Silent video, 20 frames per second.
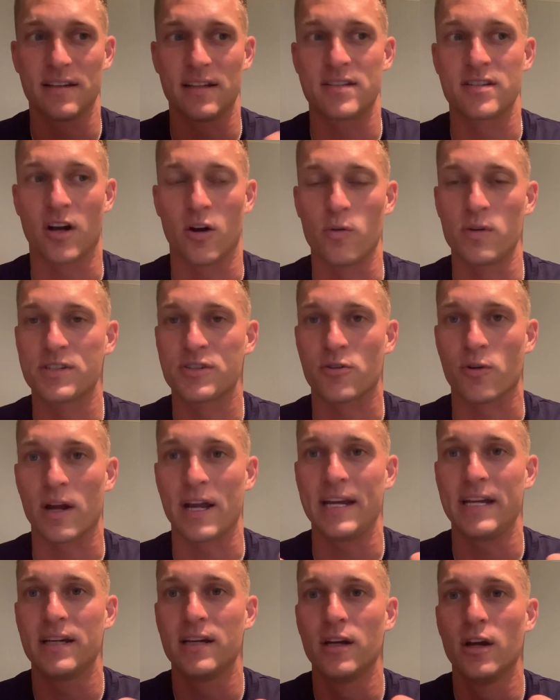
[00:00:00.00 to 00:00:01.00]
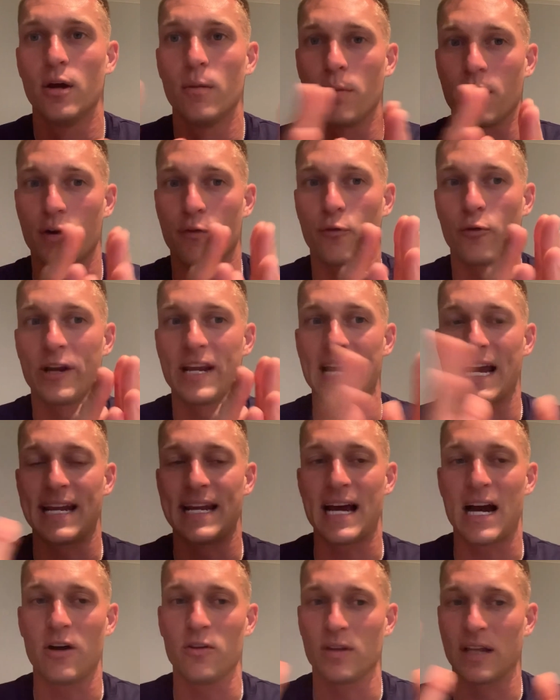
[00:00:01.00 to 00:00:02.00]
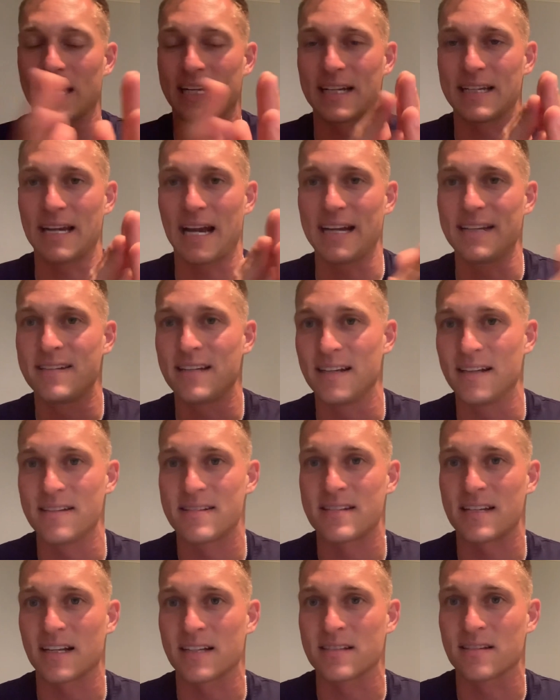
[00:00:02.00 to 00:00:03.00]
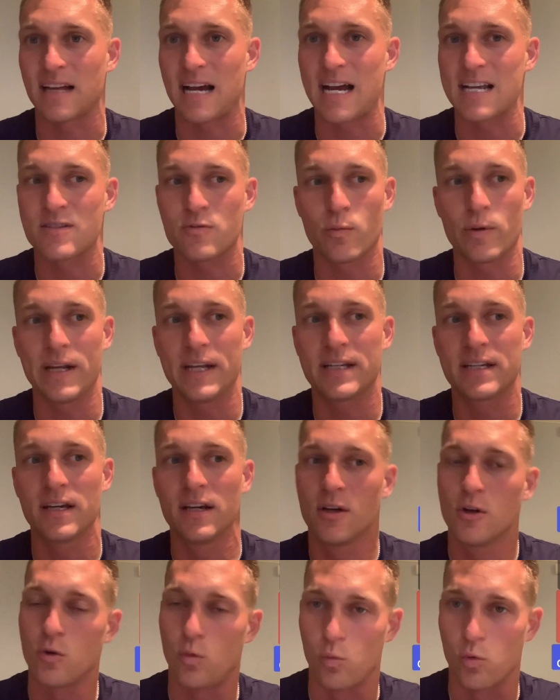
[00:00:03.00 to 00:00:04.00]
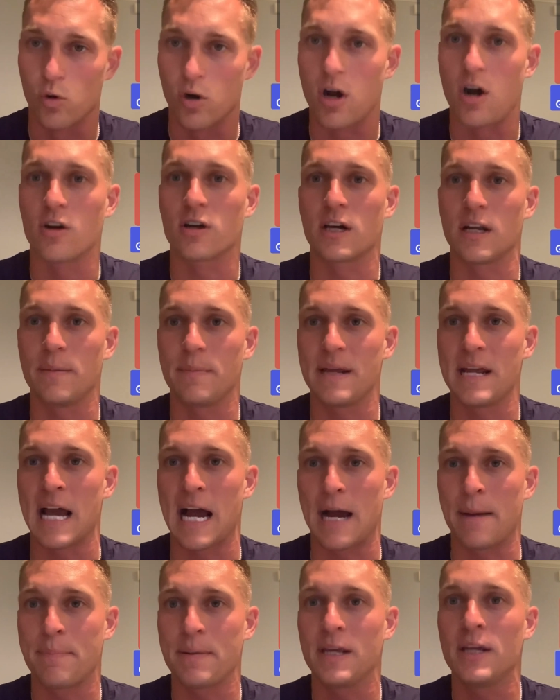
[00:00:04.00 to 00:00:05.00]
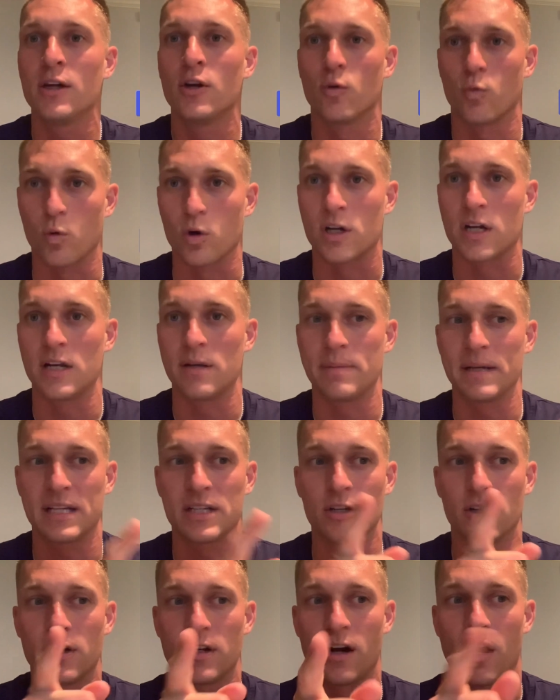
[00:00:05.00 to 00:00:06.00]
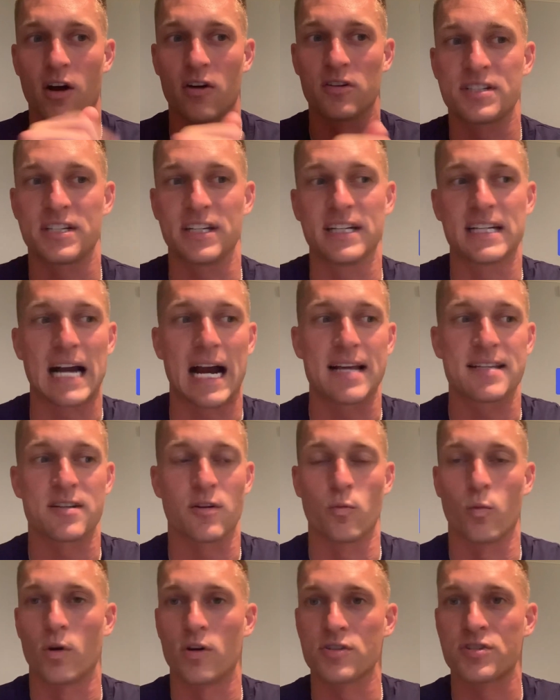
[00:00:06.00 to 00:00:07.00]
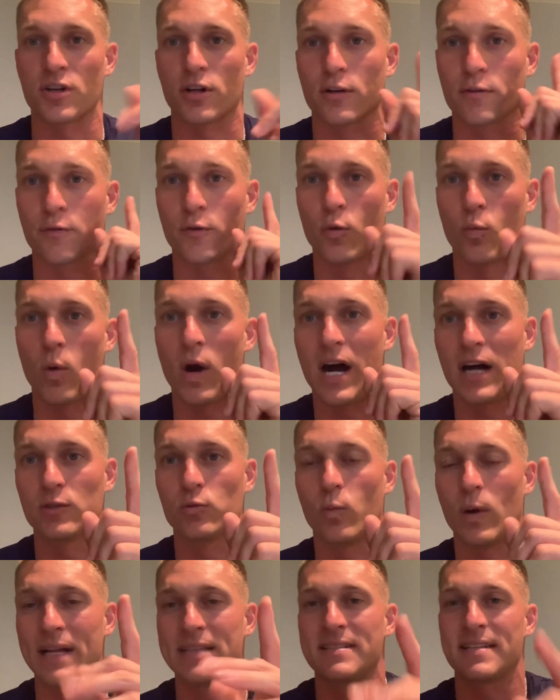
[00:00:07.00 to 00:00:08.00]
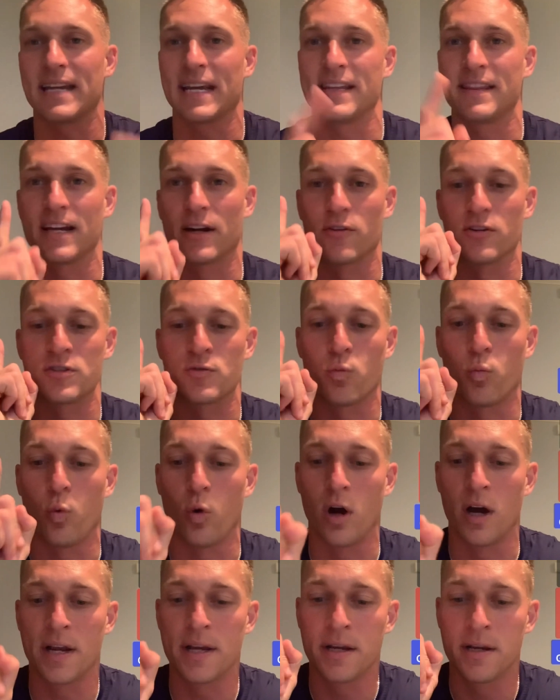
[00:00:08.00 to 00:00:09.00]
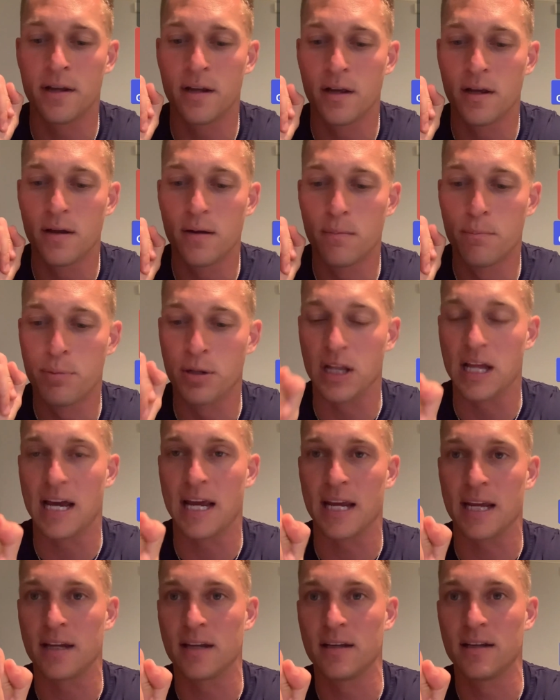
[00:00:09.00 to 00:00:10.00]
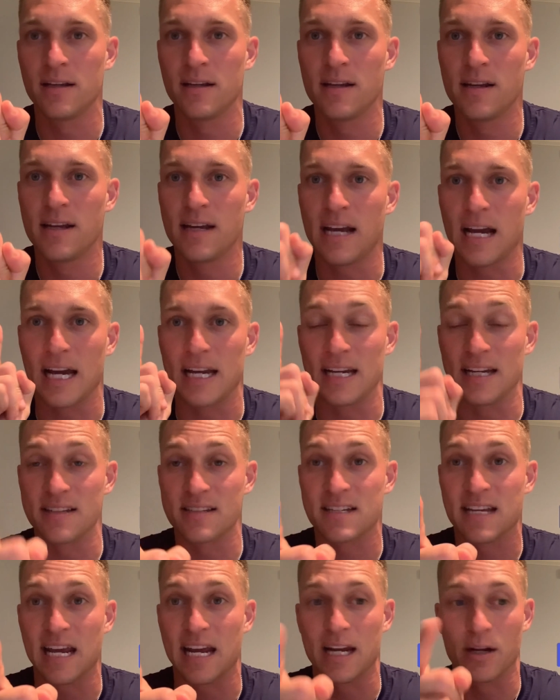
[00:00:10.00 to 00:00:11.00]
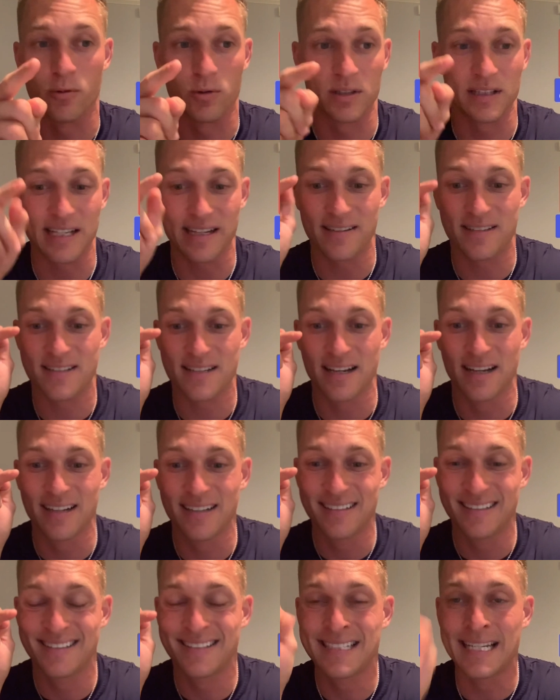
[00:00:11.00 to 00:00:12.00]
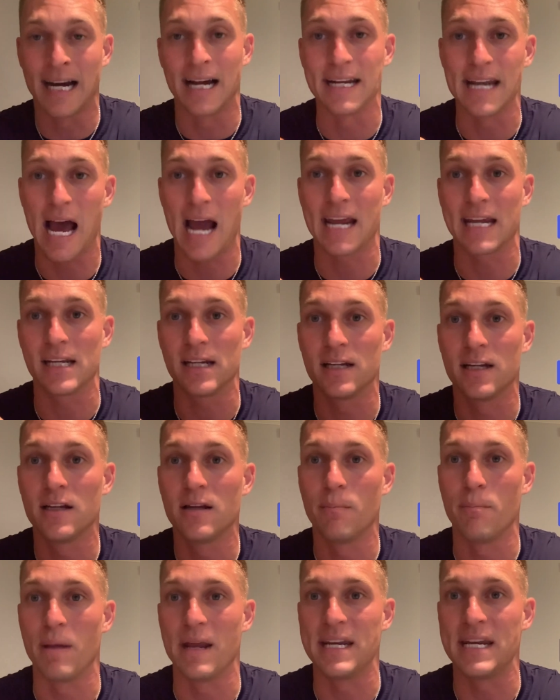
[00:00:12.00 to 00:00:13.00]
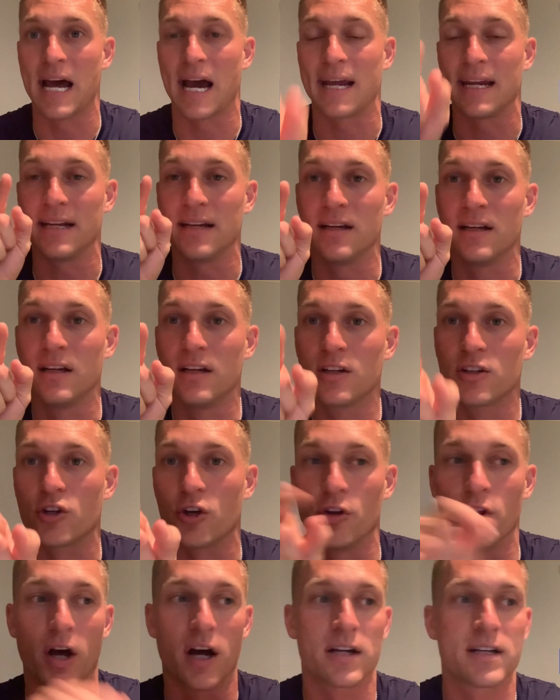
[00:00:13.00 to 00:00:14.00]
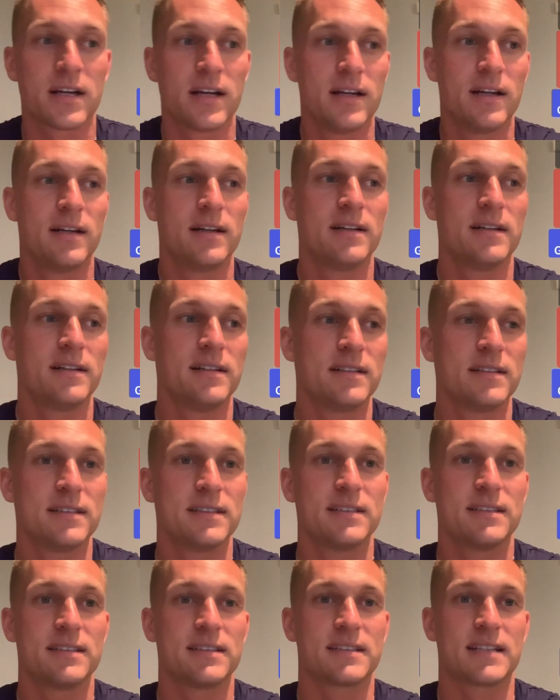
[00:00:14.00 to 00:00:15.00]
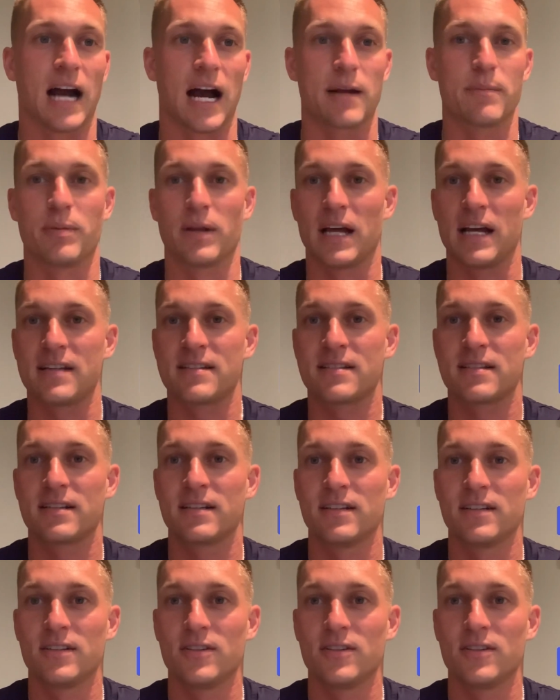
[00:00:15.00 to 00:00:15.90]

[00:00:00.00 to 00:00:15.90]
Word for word: It's always great. But if we end out like a 19 and 6 last week, we're all gonna be happy. We're gonna be good. I'll you guys in Winter Circle for Wild Wednesday. There is one play, and it is getting released tonight, midnight. Good luck. God bless.